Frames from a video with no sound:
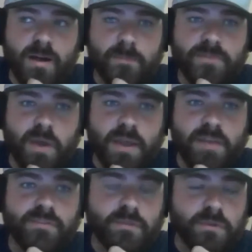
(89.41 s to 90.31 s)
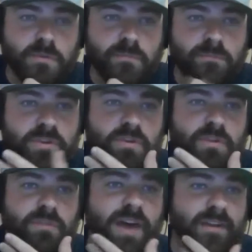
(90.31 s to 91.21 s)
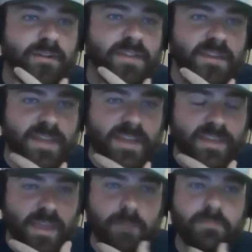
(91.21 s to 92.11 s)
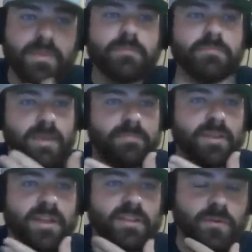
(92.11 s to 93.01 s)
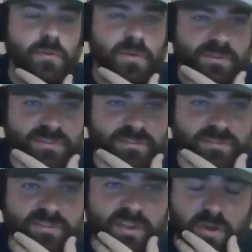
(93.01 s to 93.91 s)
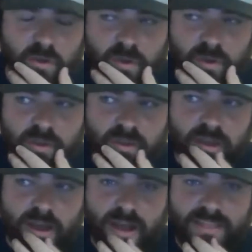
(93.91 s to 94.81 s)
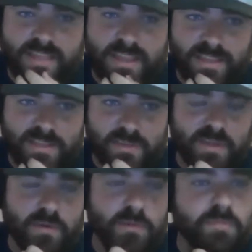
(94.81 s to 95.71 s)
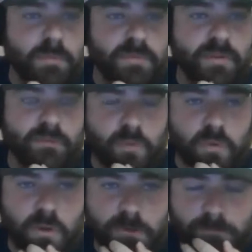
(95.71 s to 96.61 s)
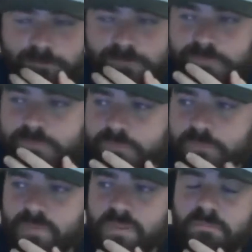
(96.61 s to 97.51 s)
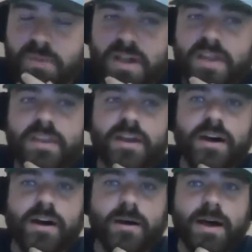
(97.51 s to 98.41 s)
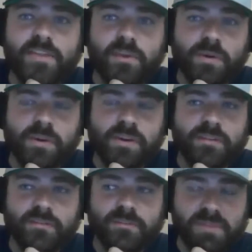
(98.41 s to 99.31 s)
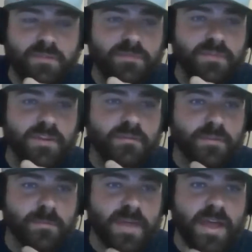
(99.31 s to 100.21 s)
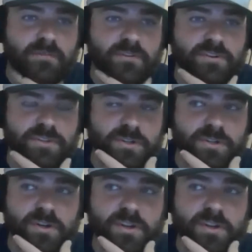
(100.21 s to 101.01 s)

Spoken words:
so I assume the final day of that camp they play the course. So I think that's what they were prepping for. But I think we're gonna benefit from that for sure.